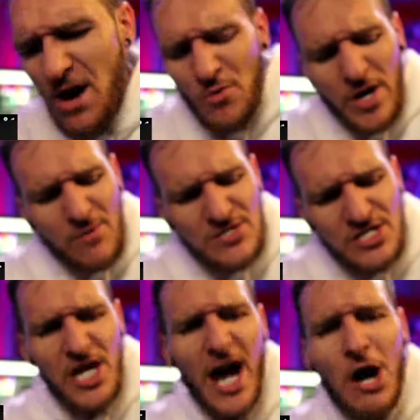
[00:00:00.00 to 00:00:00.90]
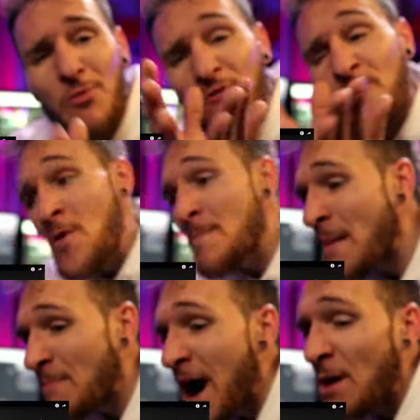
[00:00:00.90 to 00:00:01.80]
when I was a child. Before my
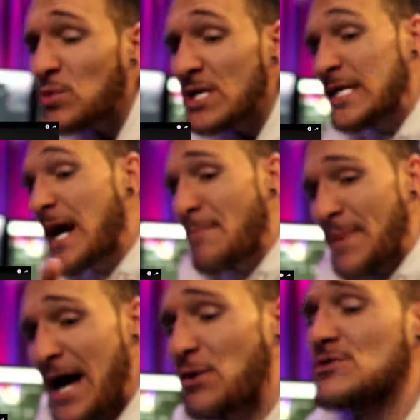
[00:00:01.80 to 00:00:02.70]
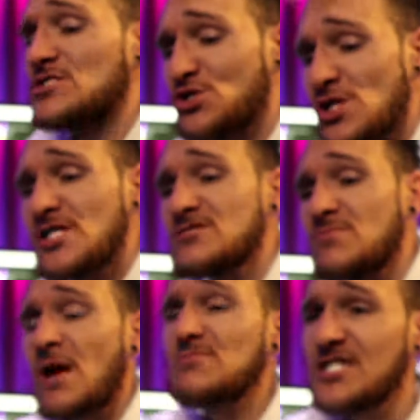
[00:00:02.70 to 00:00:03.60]
mom really got bad on drugs when I
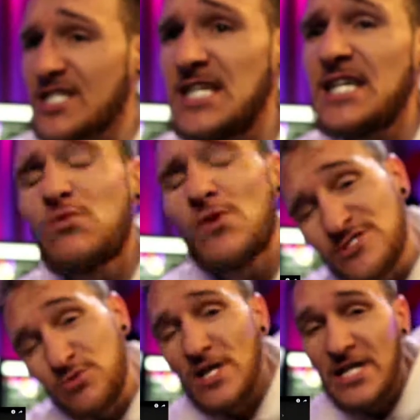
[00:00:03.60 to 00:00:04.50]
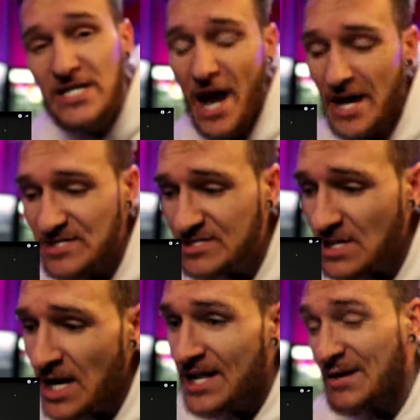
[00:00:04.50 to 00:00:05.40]
was a kid, was really nice.
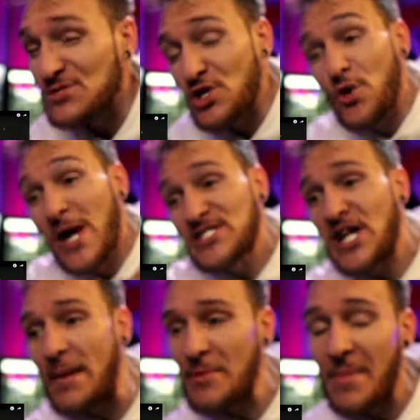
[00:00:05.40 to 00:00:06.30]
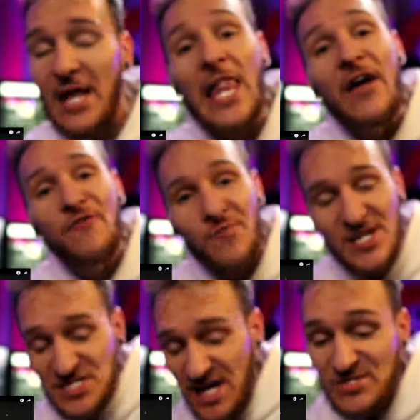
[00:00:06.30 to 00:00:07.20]
There was a great time in my life when my
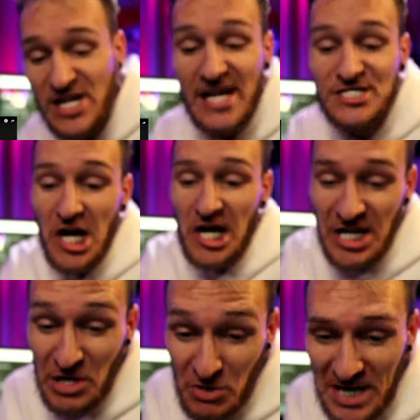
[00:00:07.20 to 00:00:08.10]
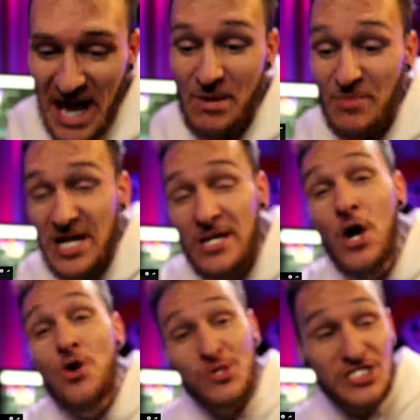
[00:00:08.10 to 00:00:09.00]
stepdad, John Henry, came in,
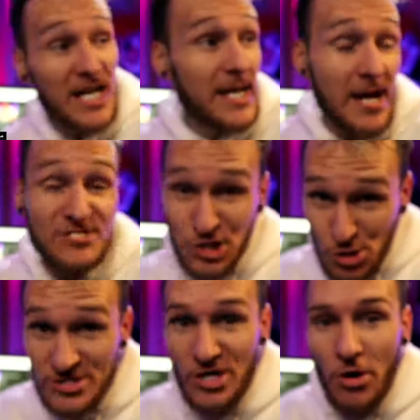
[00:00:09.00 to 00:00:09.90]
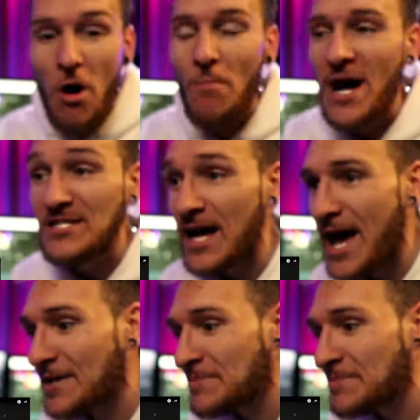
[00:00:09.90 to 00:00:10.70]
which I now choose to call my dad.